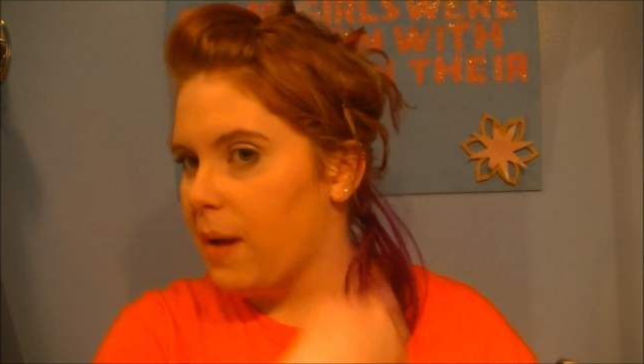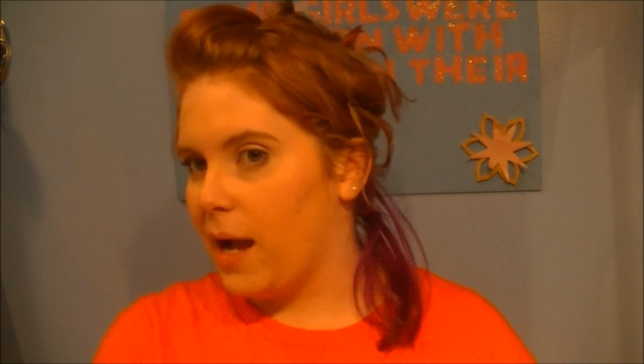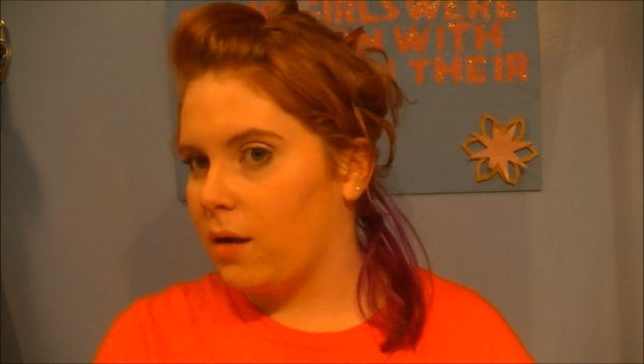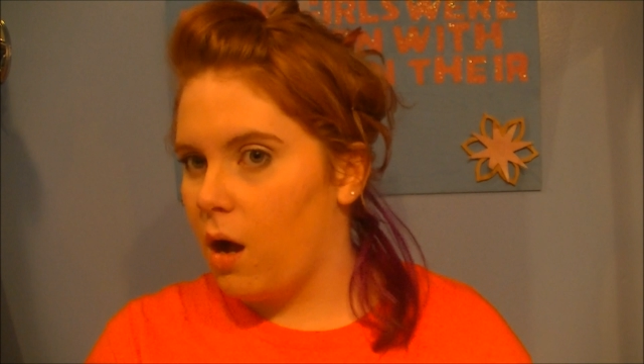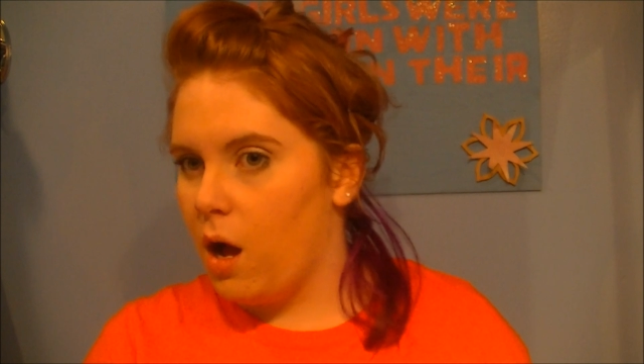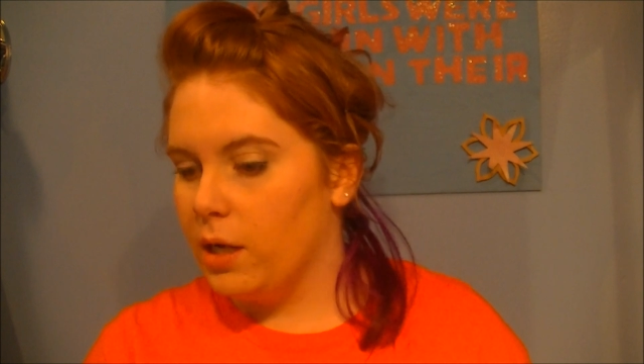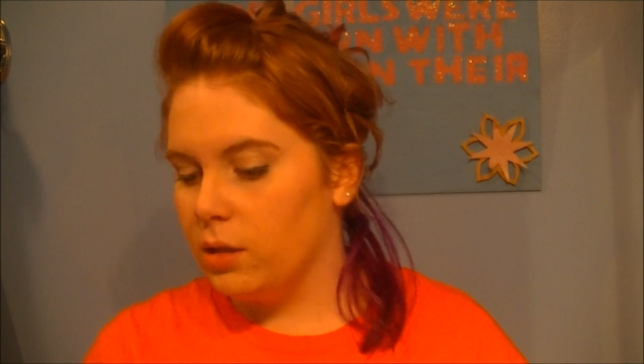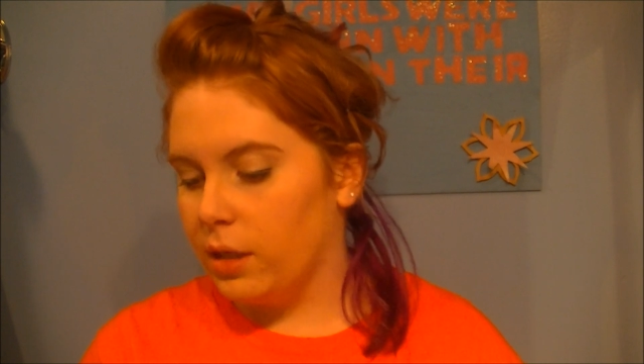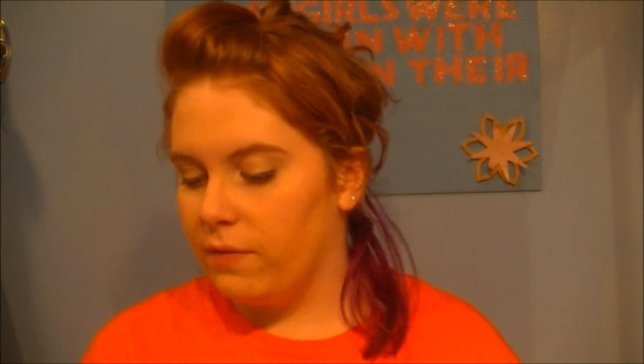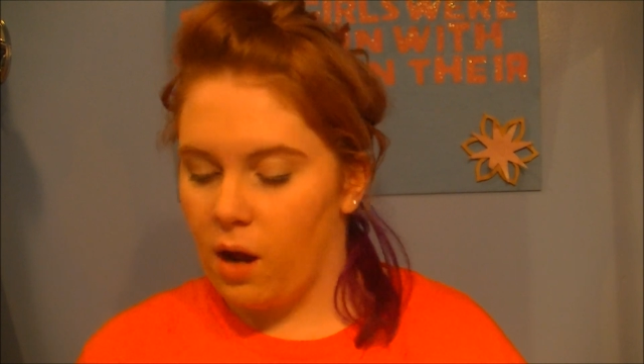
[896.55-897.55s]
back on
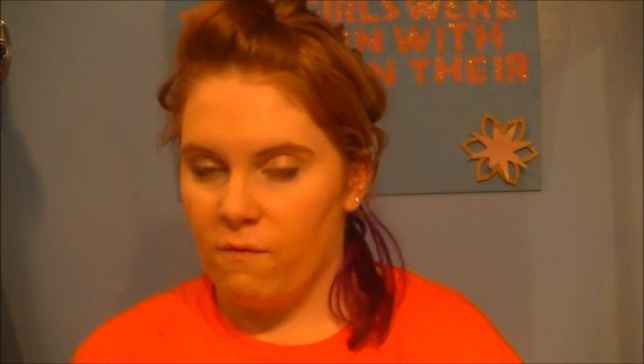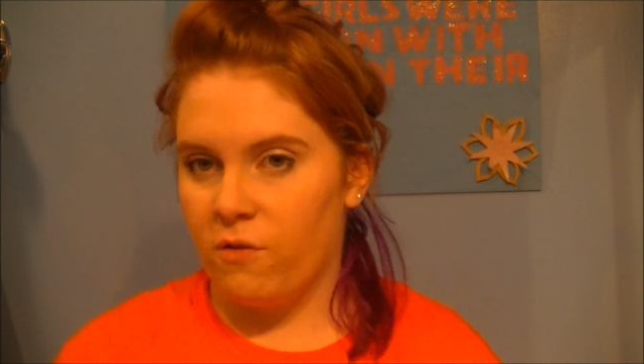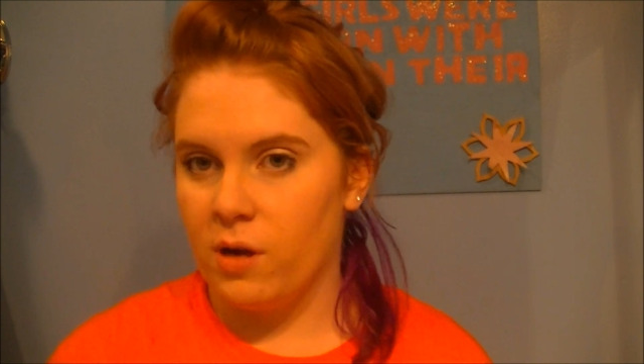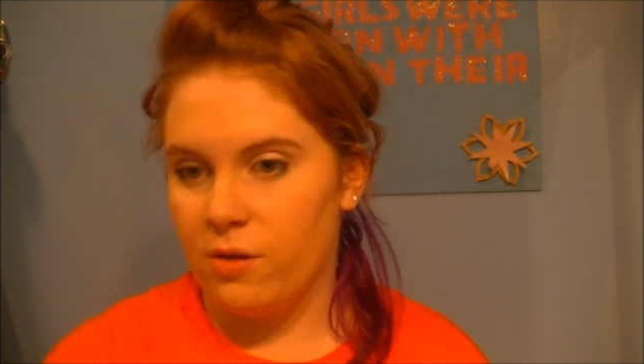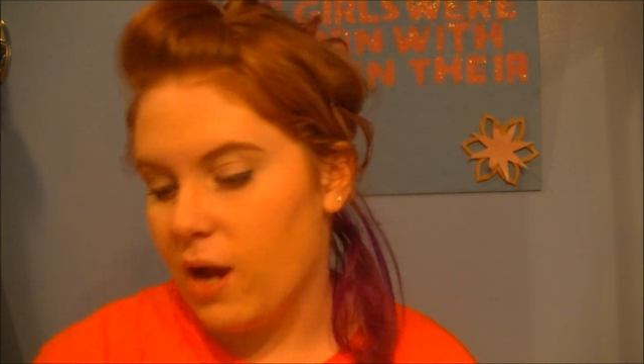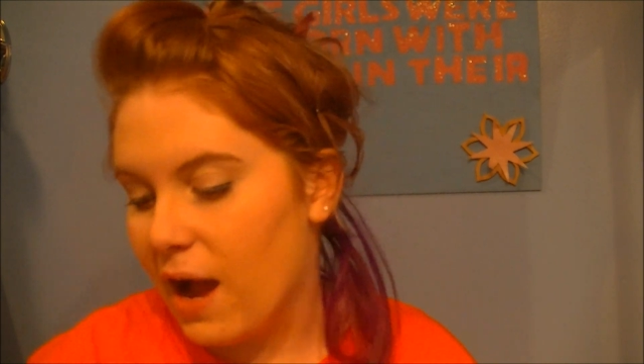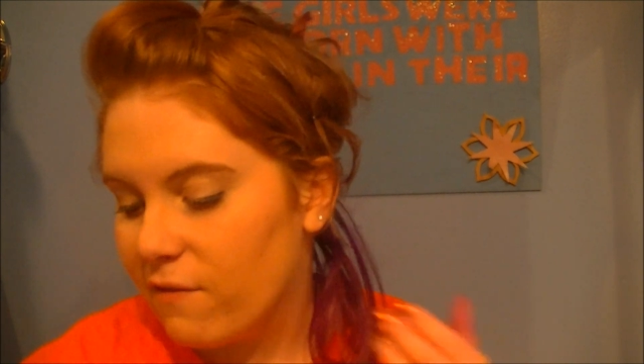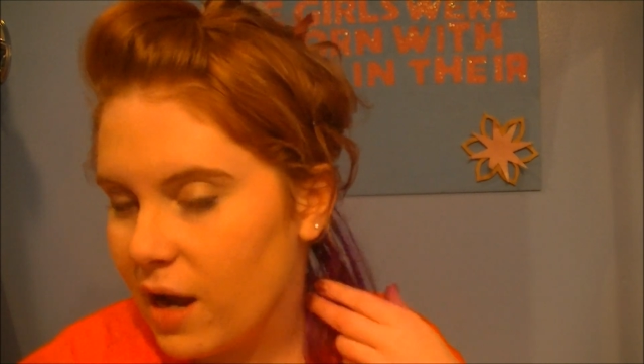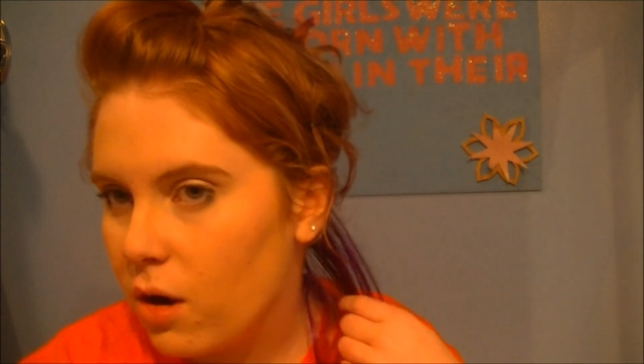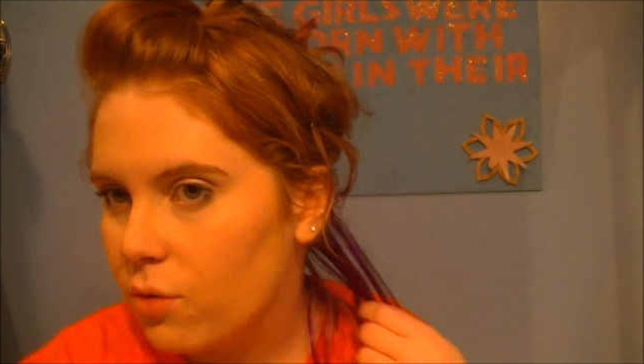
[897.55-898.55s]
and leave it on for another
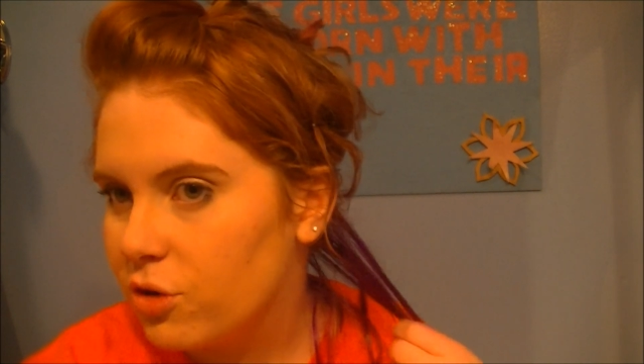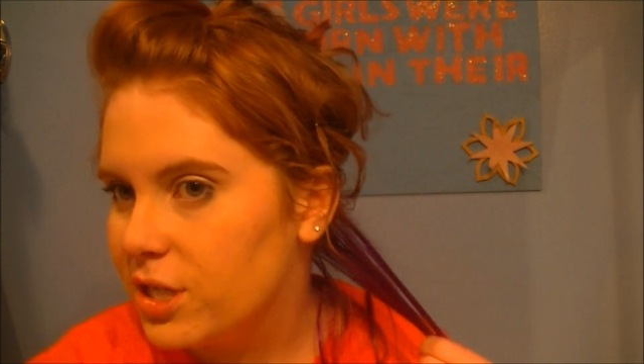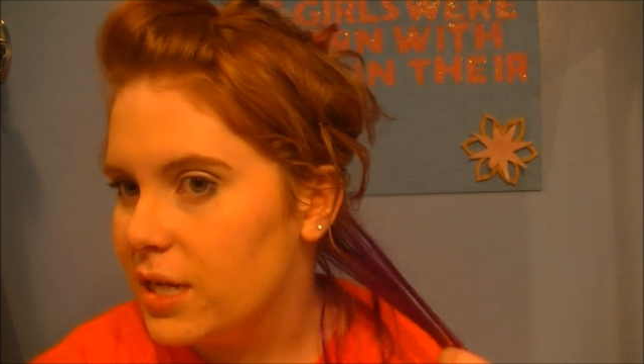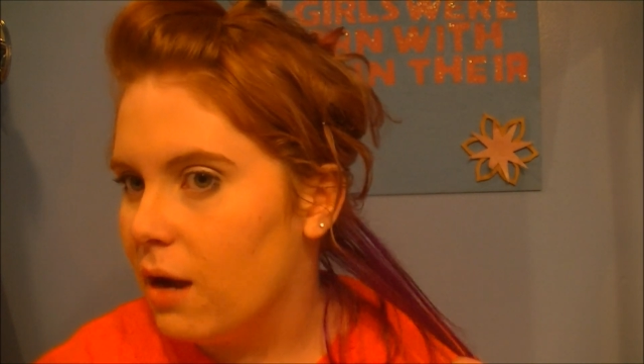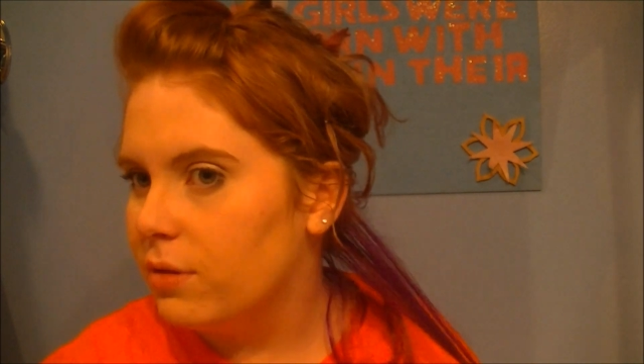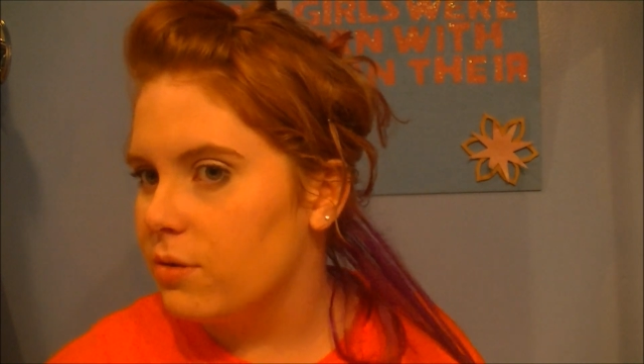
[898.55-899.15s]
half an hour and rinse it out.